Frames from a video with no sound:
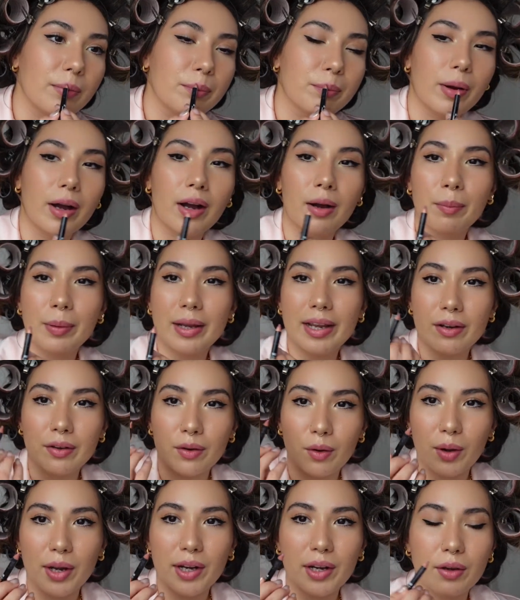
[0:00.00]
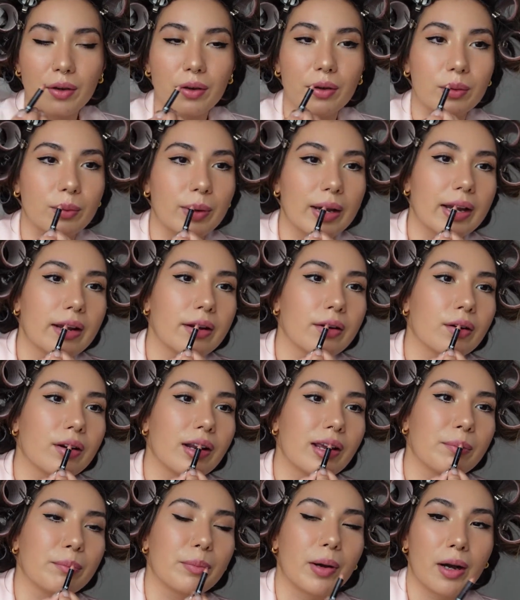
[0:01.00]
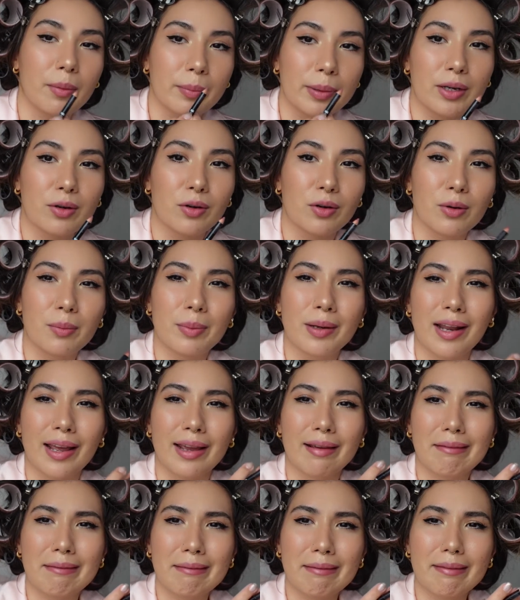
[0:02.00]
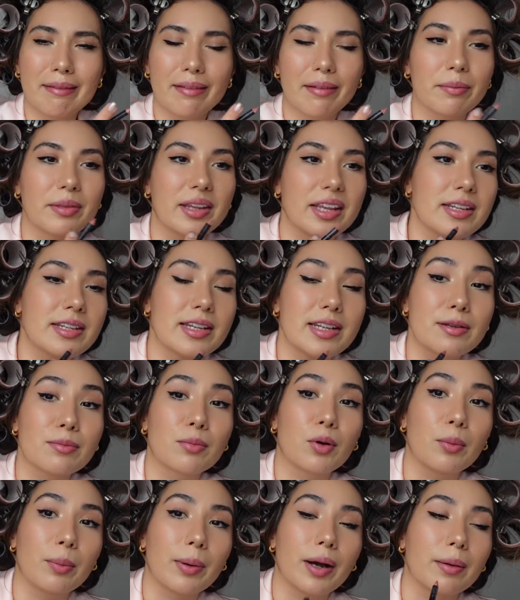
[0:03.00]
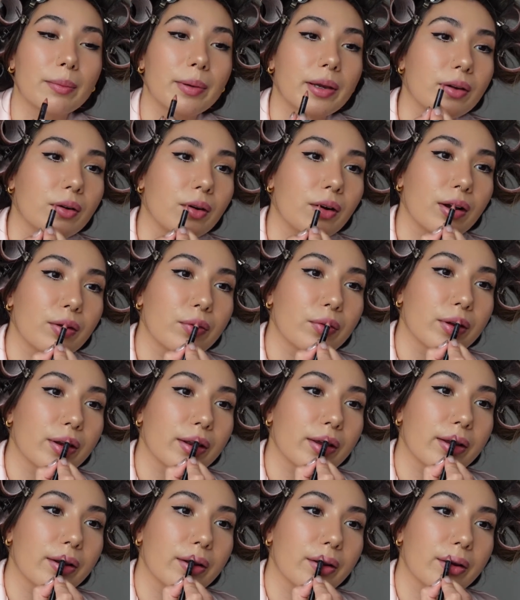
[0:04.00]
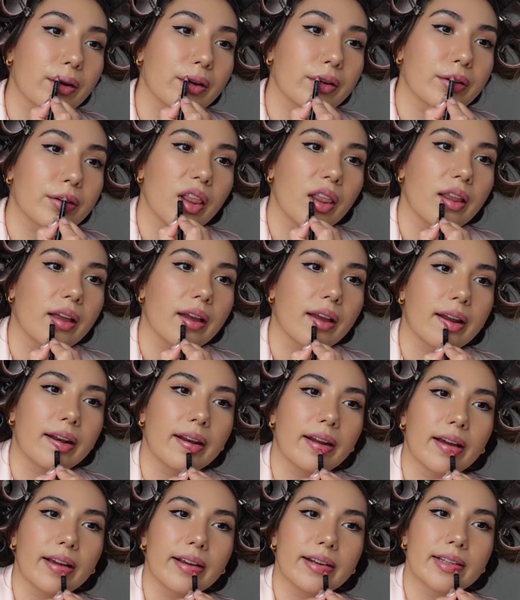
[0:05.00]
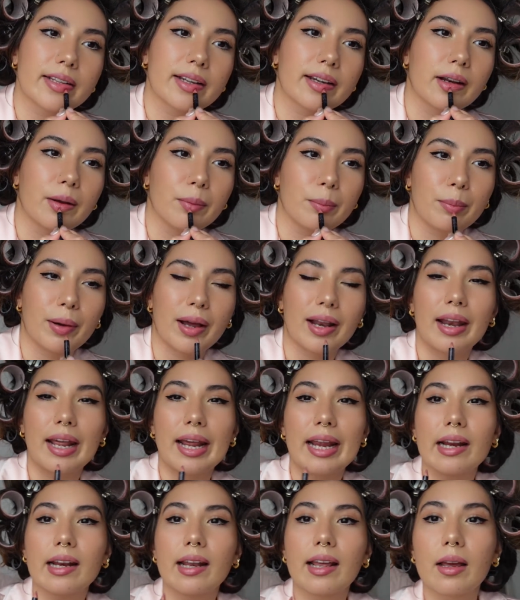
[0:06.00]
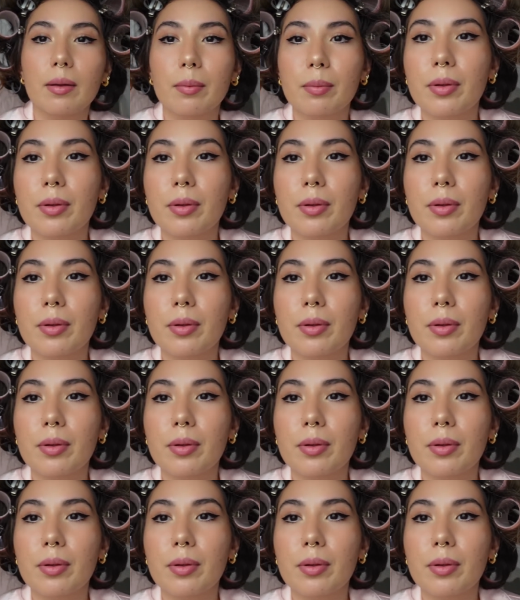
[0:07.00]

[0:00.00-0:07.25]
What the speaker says: Barbie, and not in a good way. Not like Barbie-core, but like, ugh. This is more Barbie-core. I feel like it looks like a nice kind of ballet lip